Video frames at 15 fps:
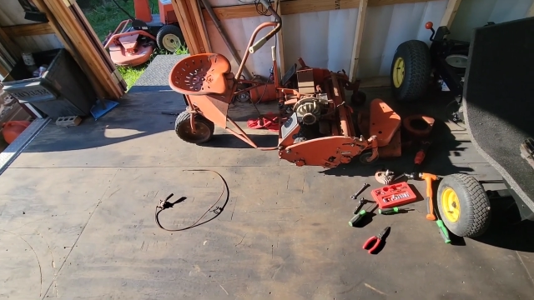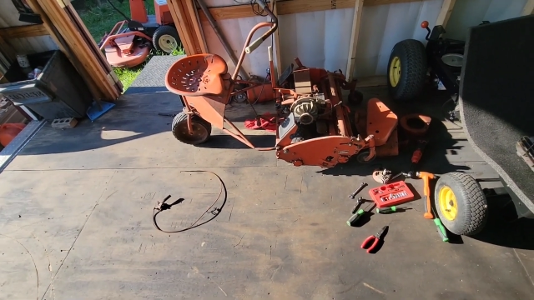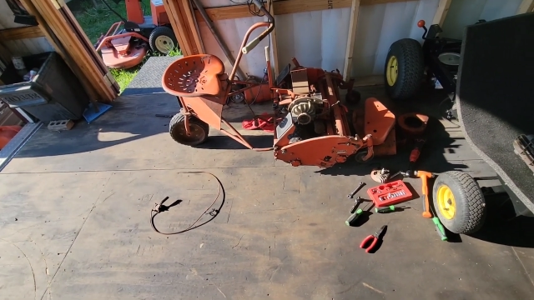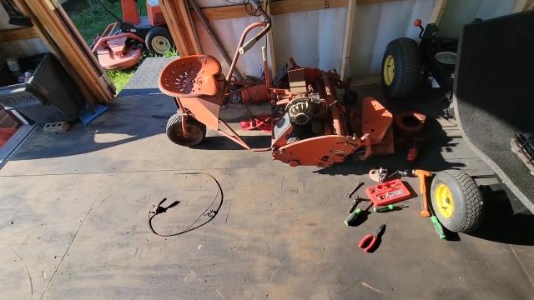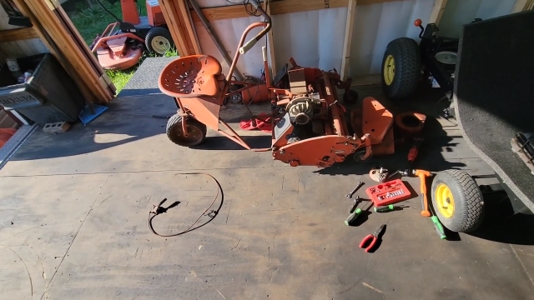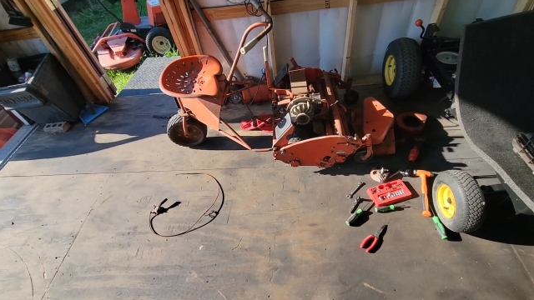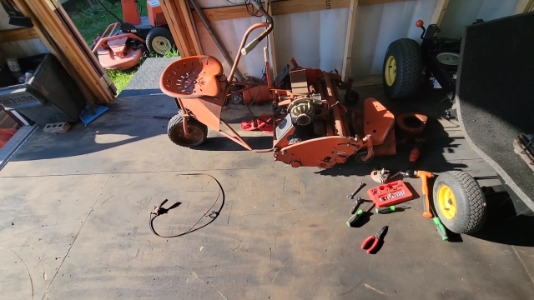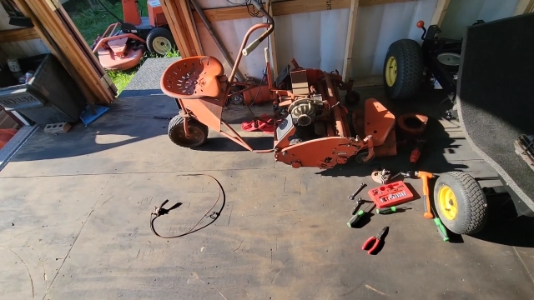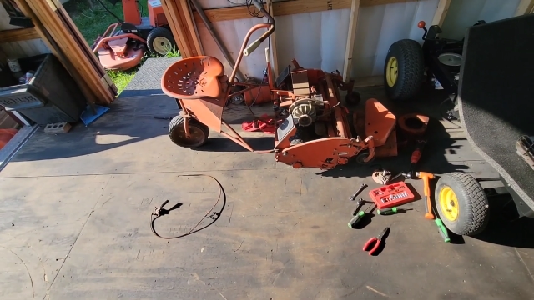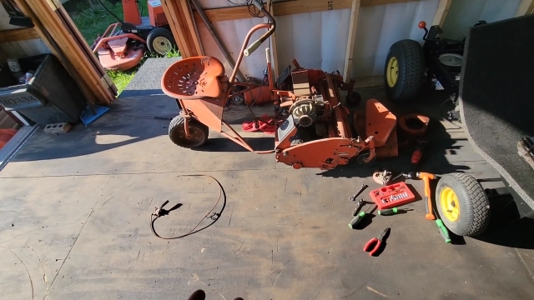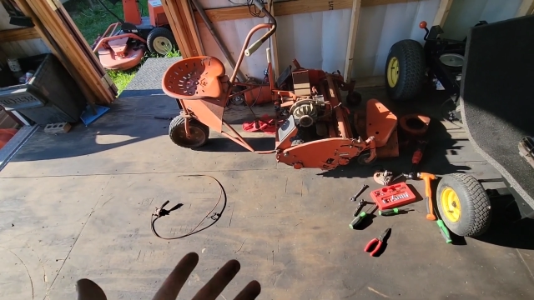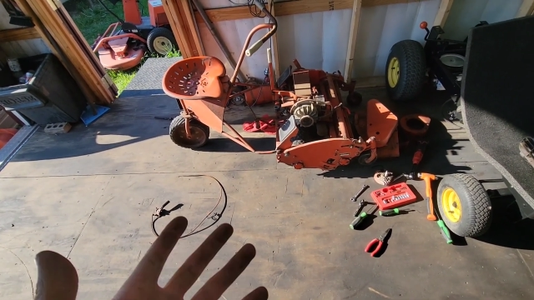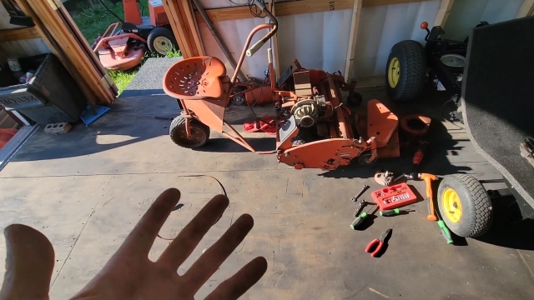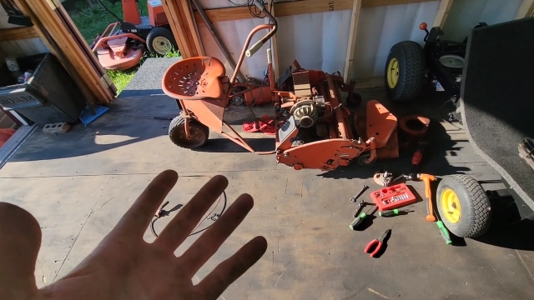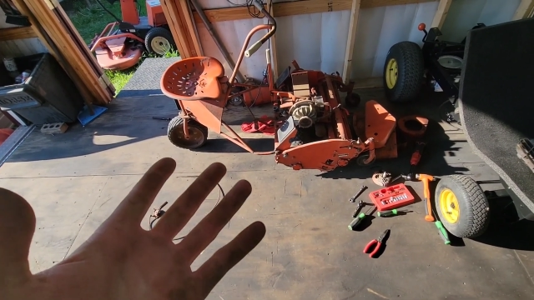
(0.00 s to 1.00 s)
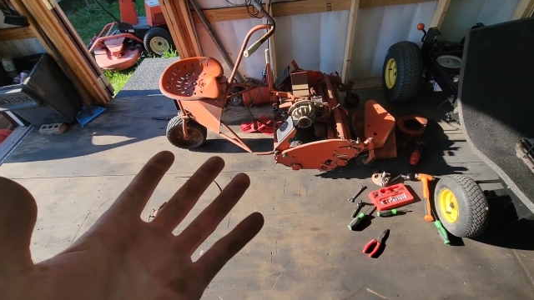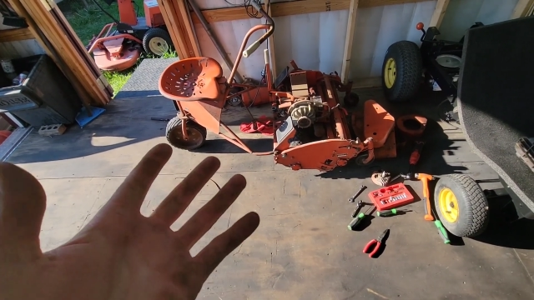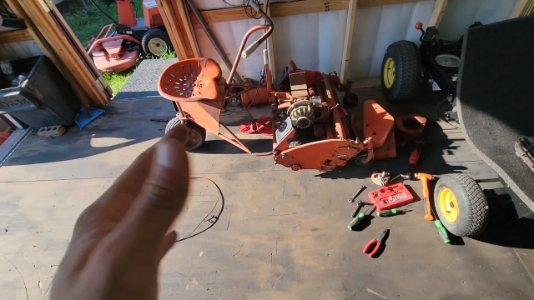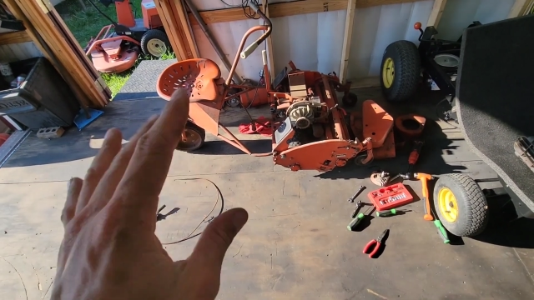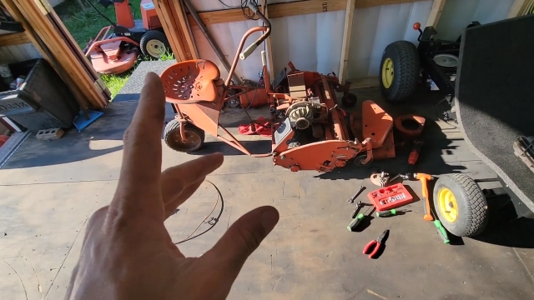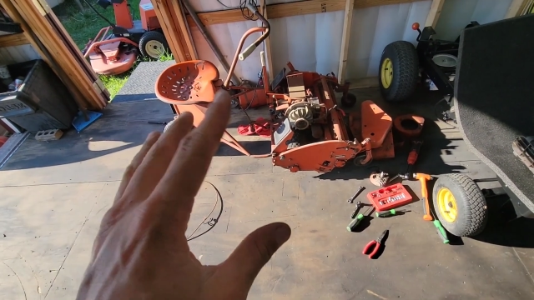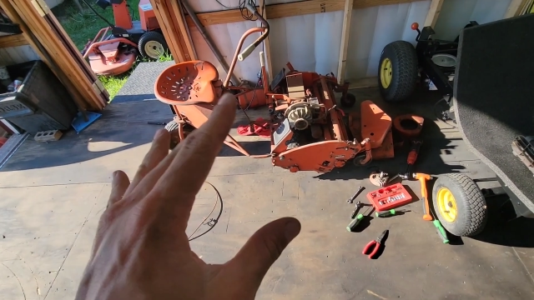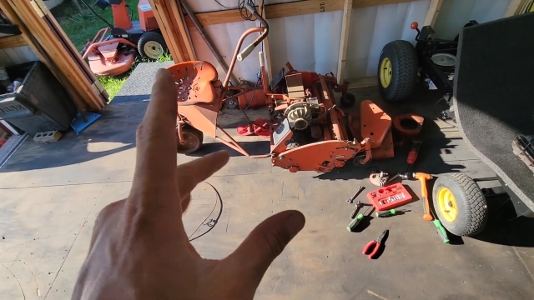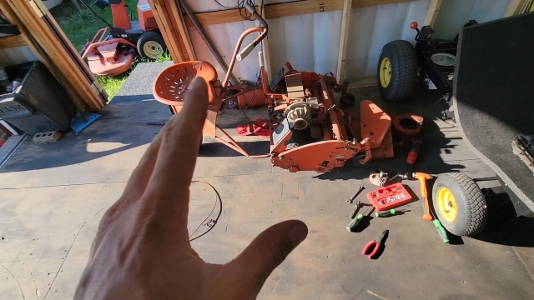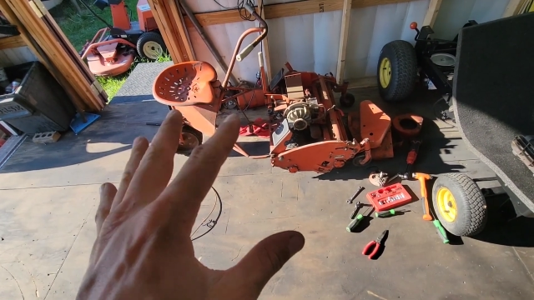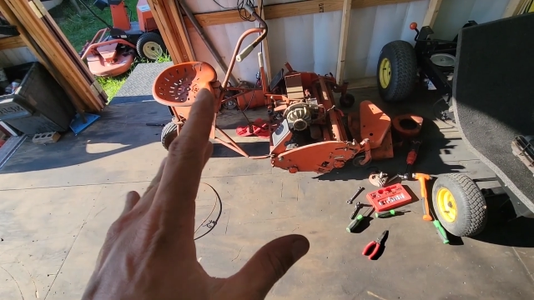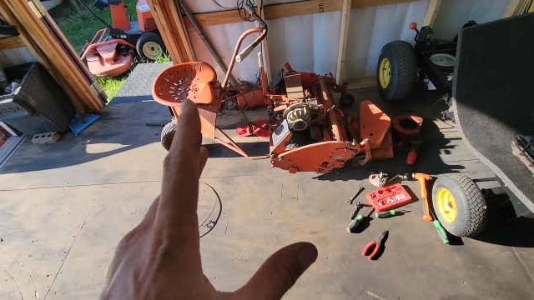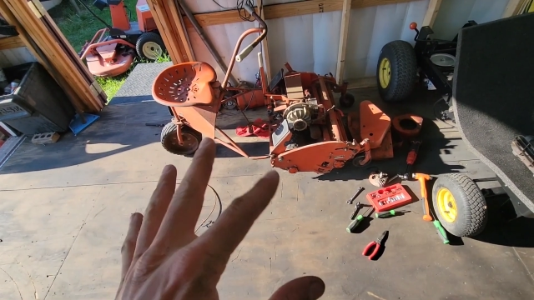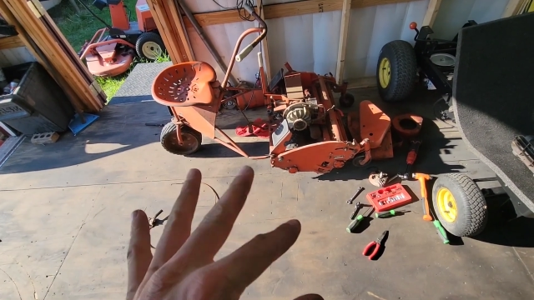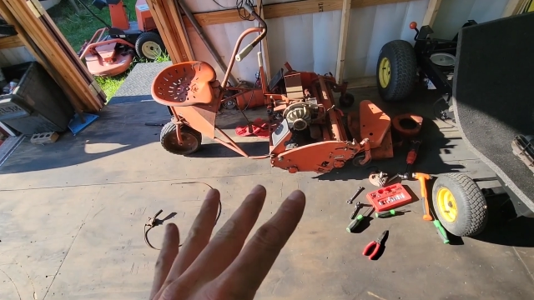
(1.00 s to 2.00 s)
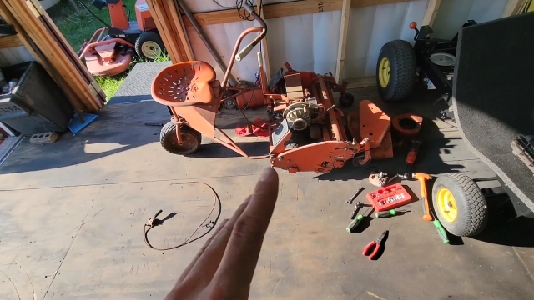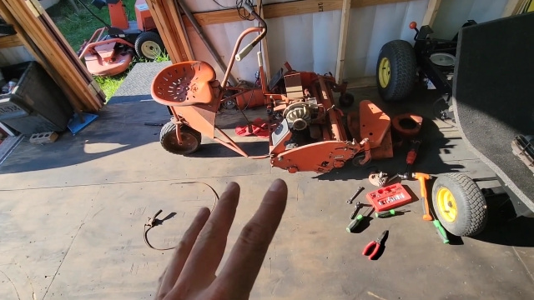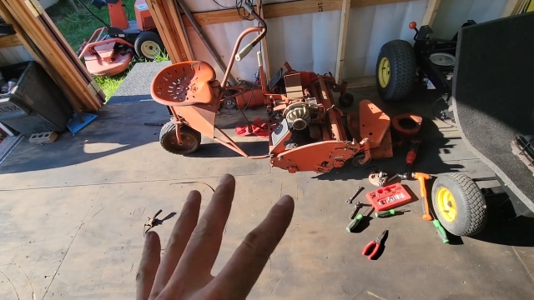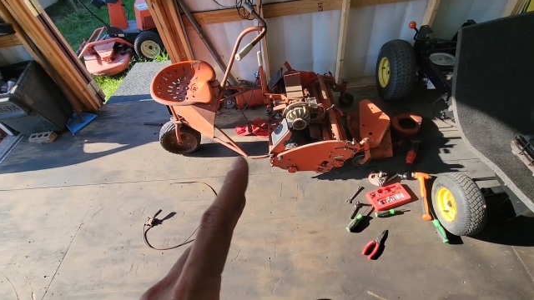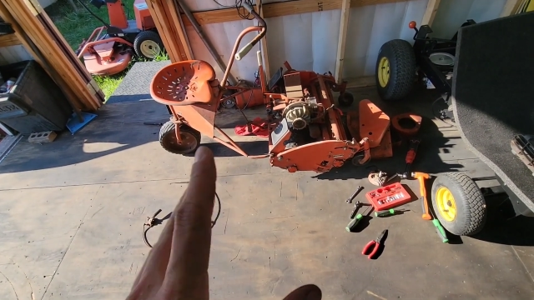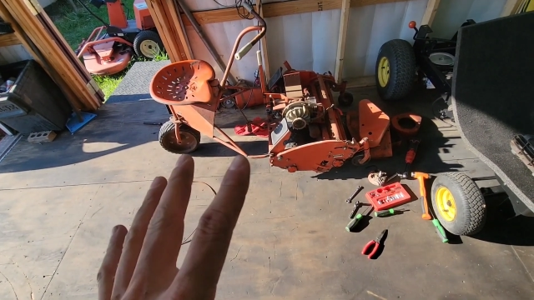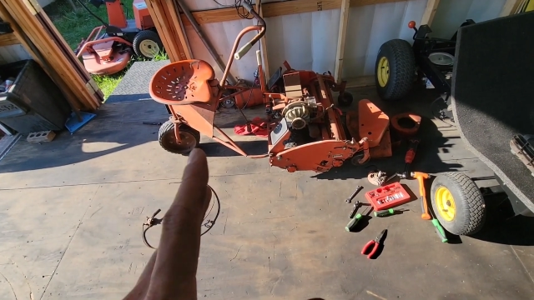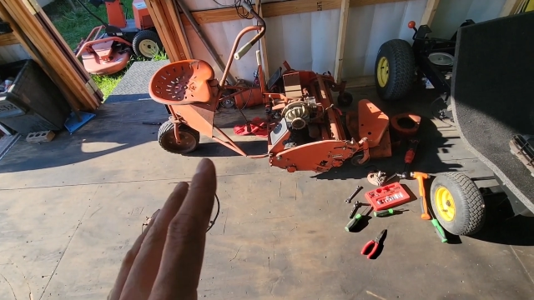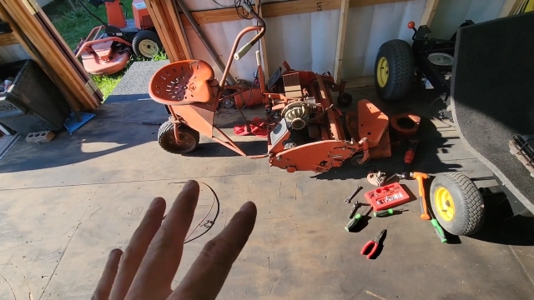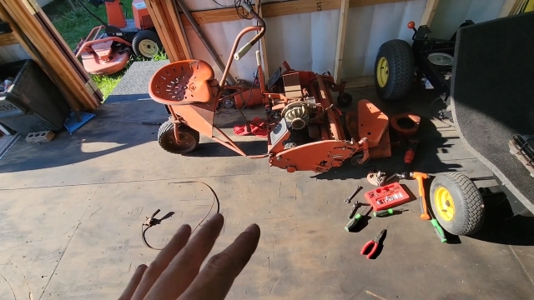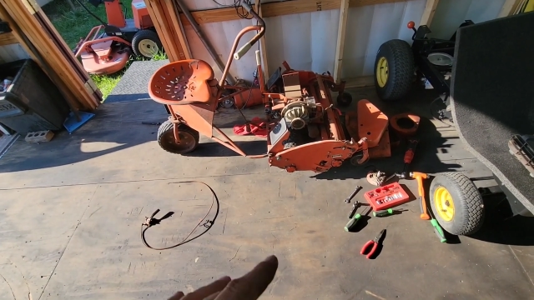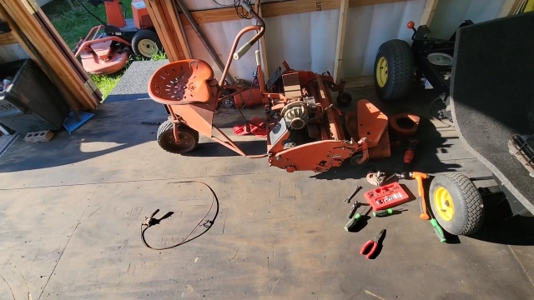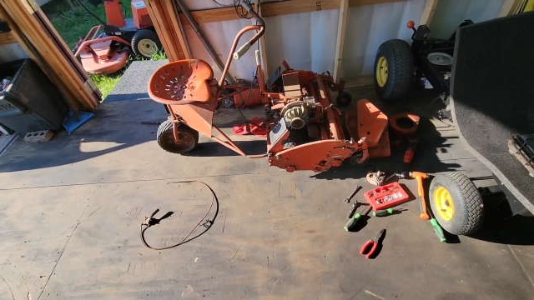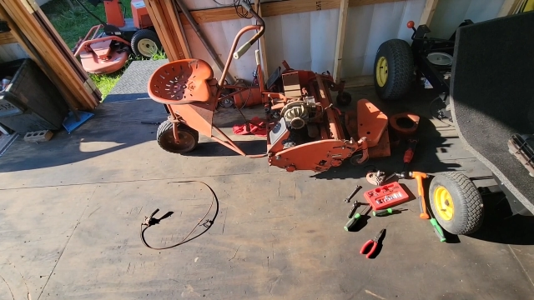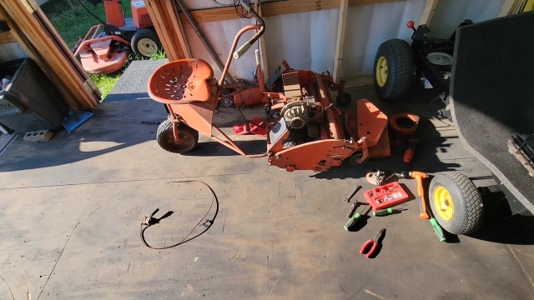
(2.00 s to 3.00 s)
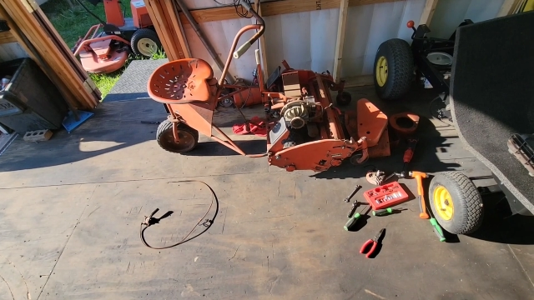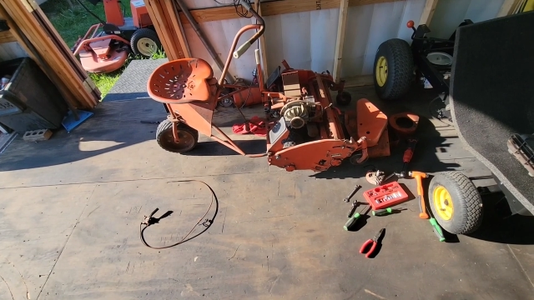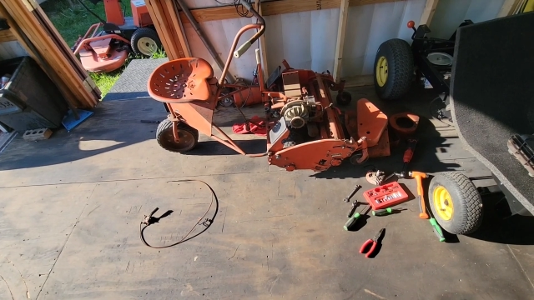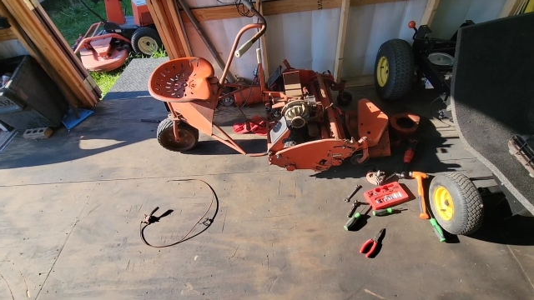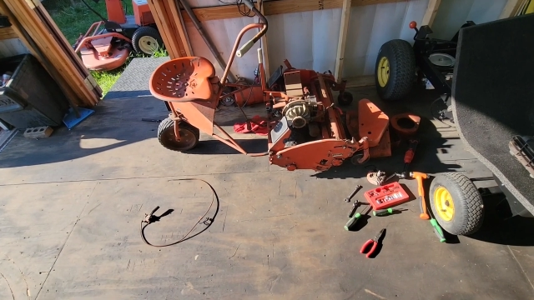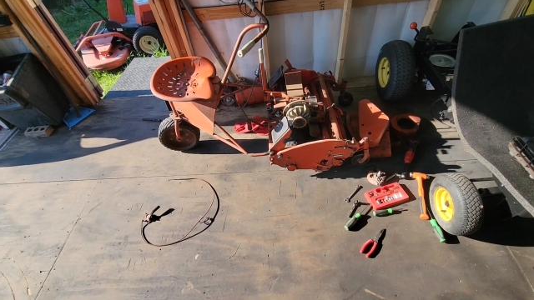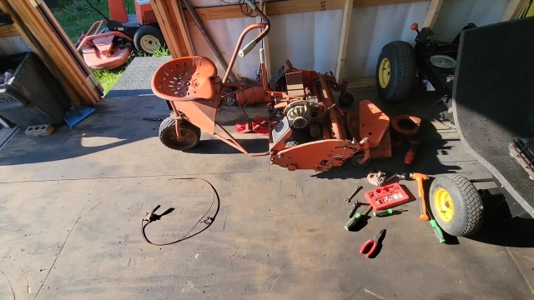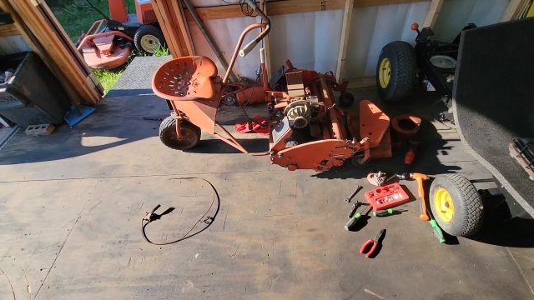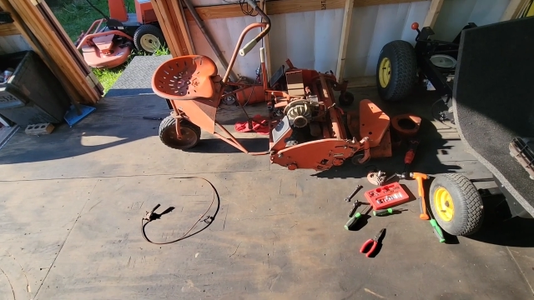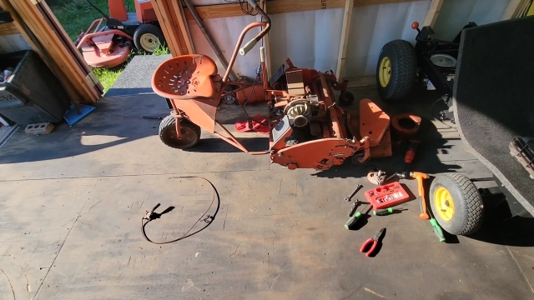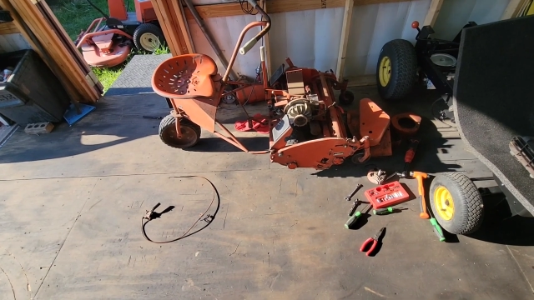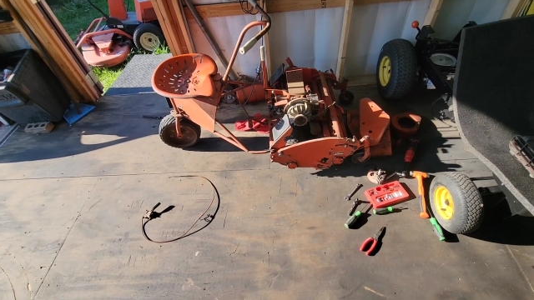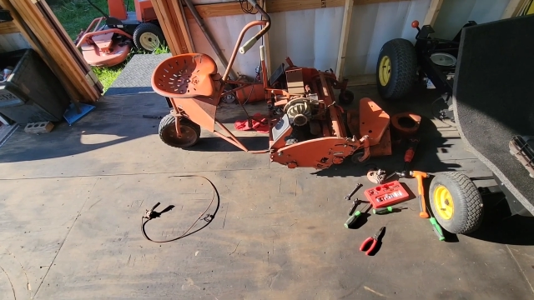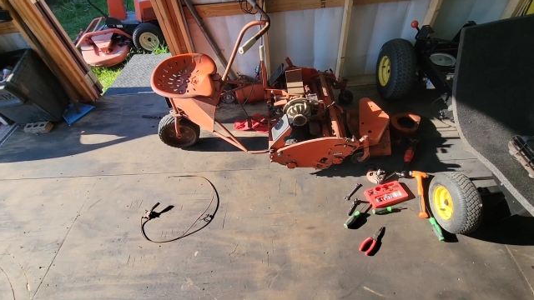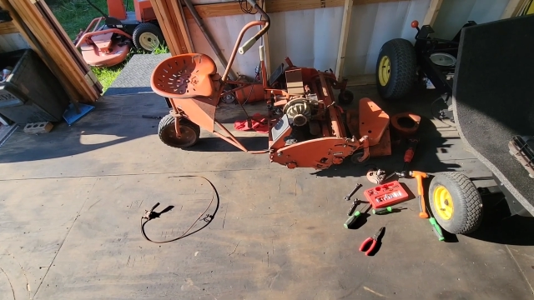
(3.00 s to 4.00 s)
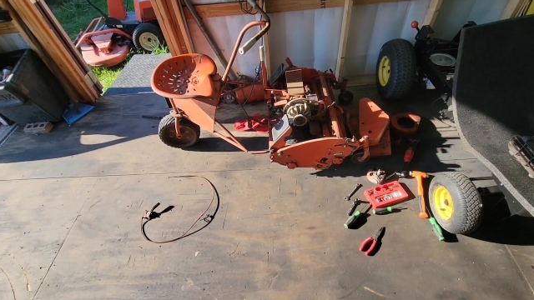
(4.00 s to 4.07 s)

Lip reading: No face is visible, so there are no lips to read.